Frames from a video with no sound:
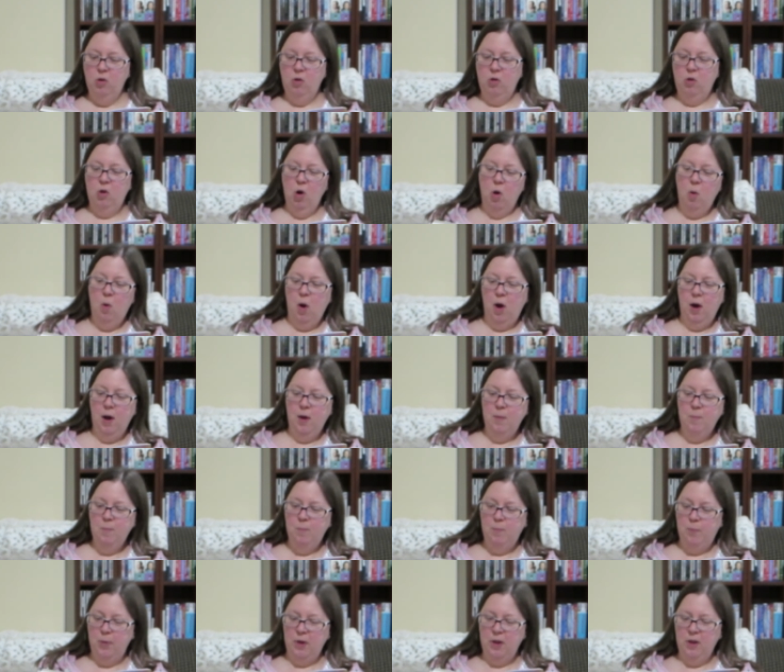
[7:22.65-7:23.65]
Go
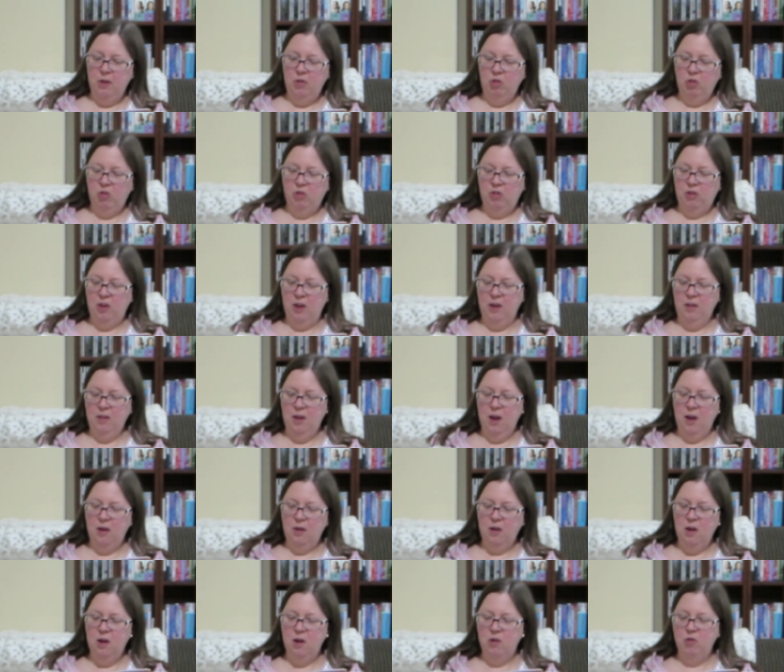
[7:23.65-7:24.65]
on, bitch, sing
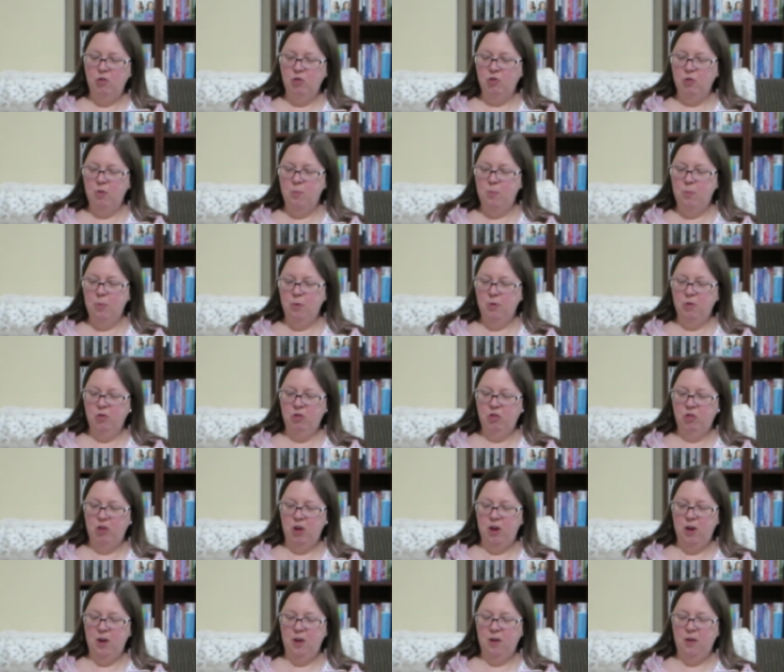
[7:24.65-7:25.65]
that country
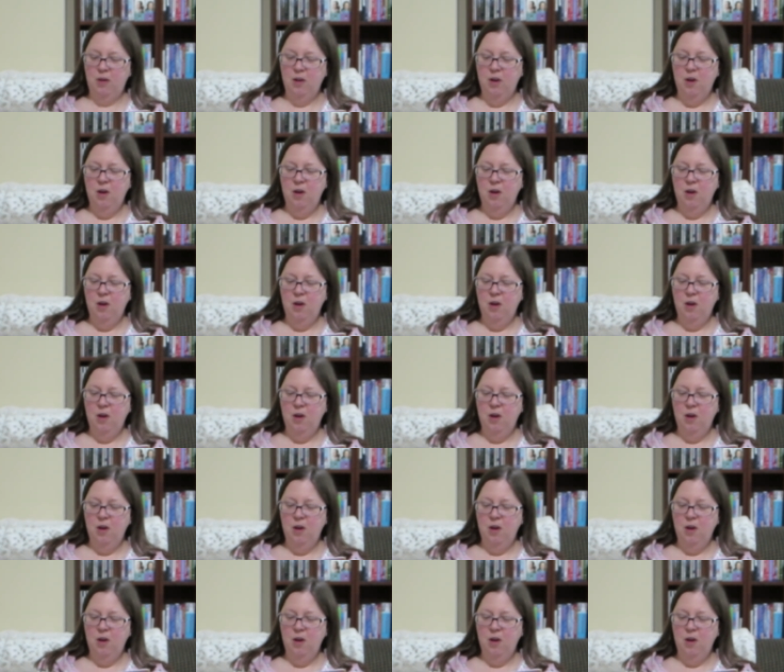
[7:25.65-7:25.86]
bullshit.